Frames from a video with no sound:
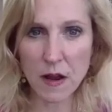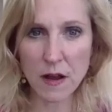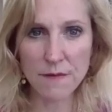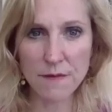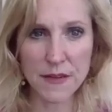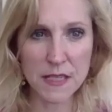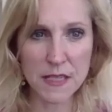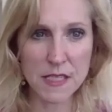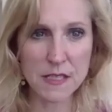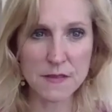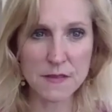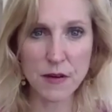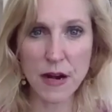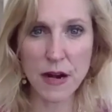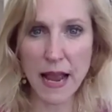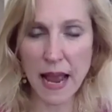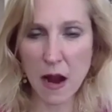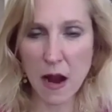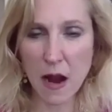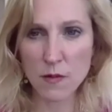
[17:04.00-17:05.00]
office
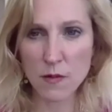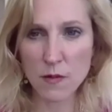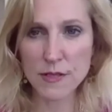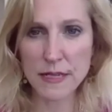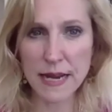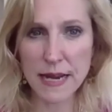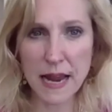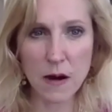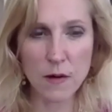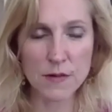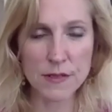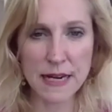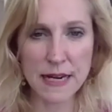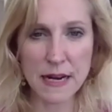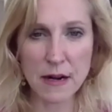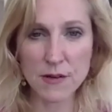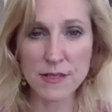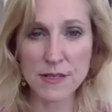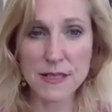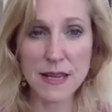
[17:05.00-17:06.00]
for hours and hours and
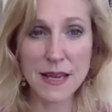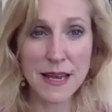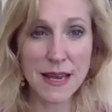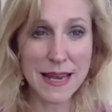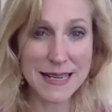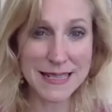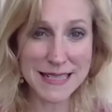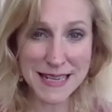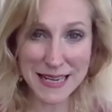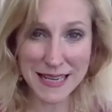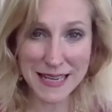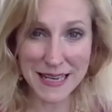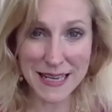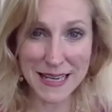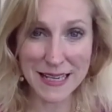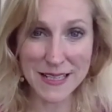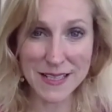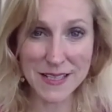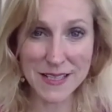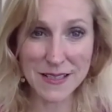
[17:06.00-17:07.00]
hours and
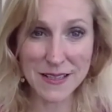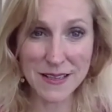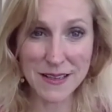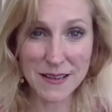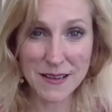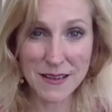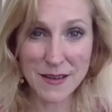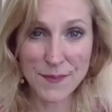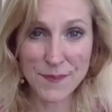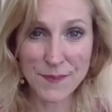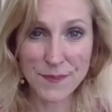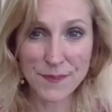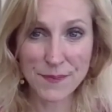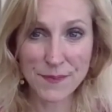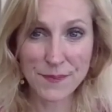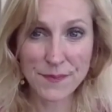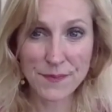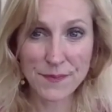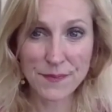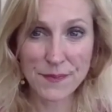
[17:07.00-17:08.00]
decades.
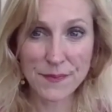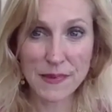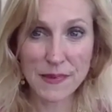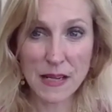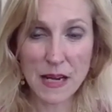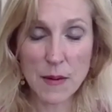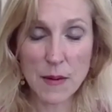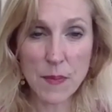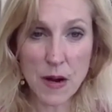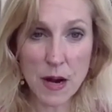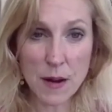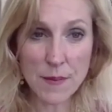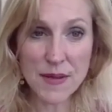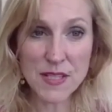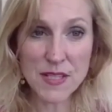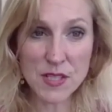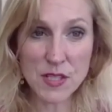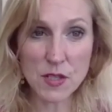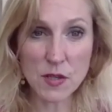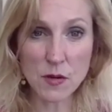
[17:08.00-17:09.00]
I
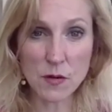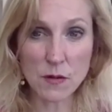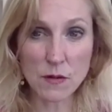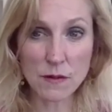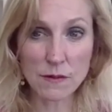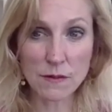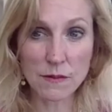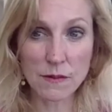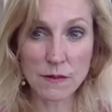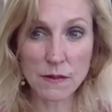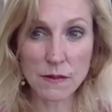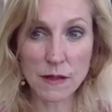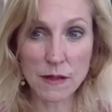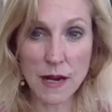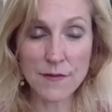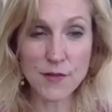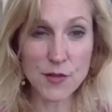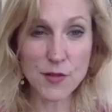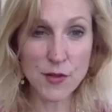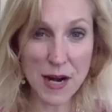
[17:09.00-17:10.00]
promise you,
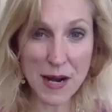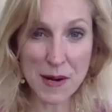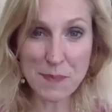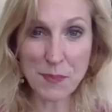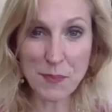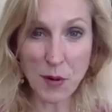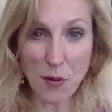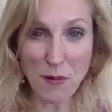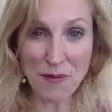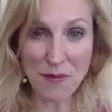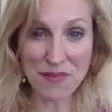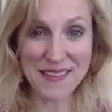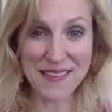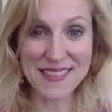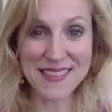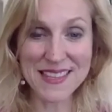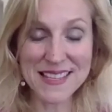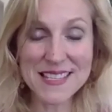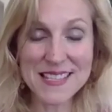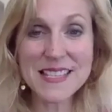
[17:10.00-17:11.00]
I've tried both.
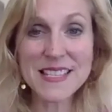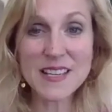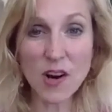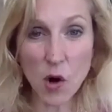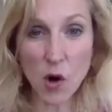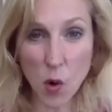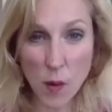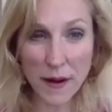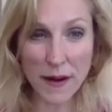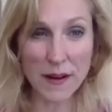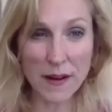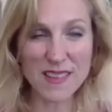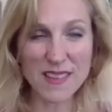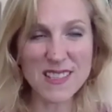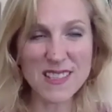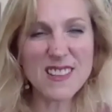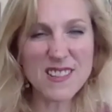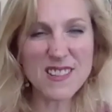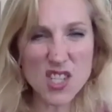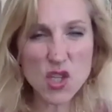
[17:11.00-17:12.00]
And this is a quicker,
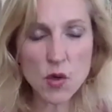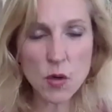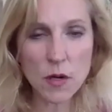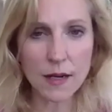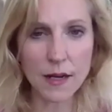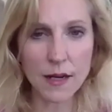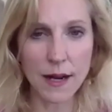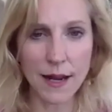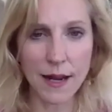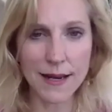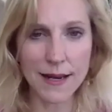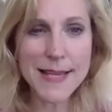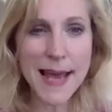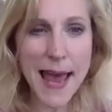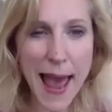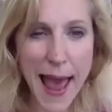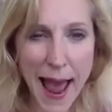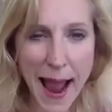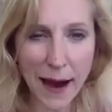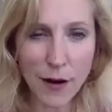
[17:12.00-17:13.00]
this is a shortcut. It's a
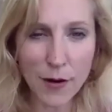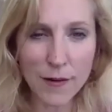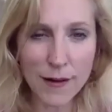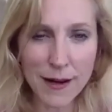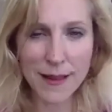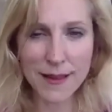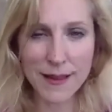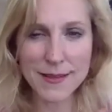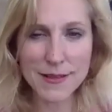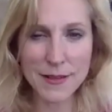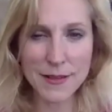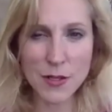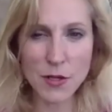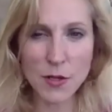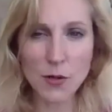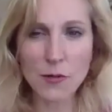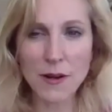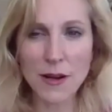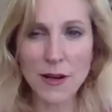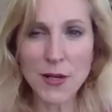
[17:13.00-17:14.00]
hack. Okay. That's a
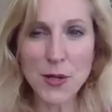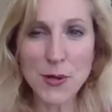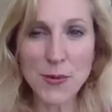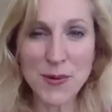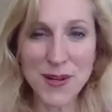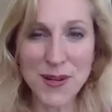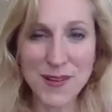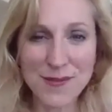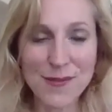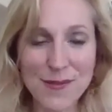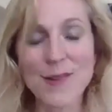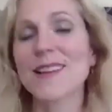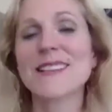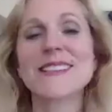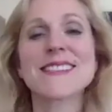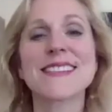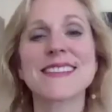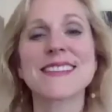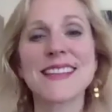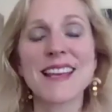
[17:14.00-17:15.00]
new, a new word for
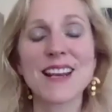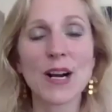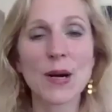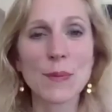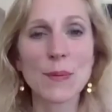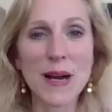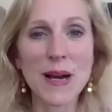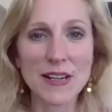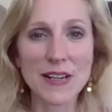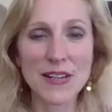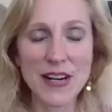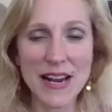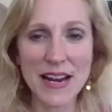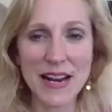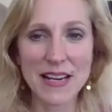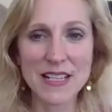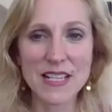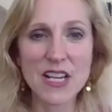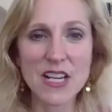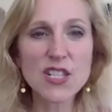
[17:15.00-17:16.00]
us in, in our modern
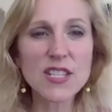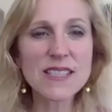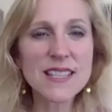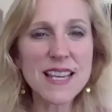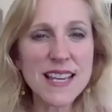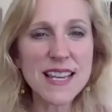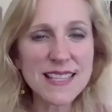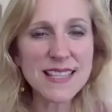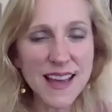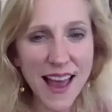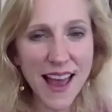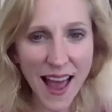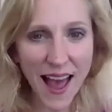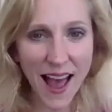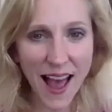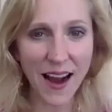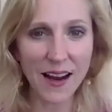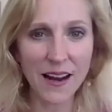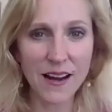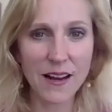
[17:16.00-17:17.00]
age. It's, it's a
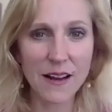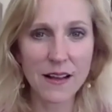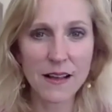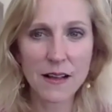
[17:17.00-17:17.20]
hack.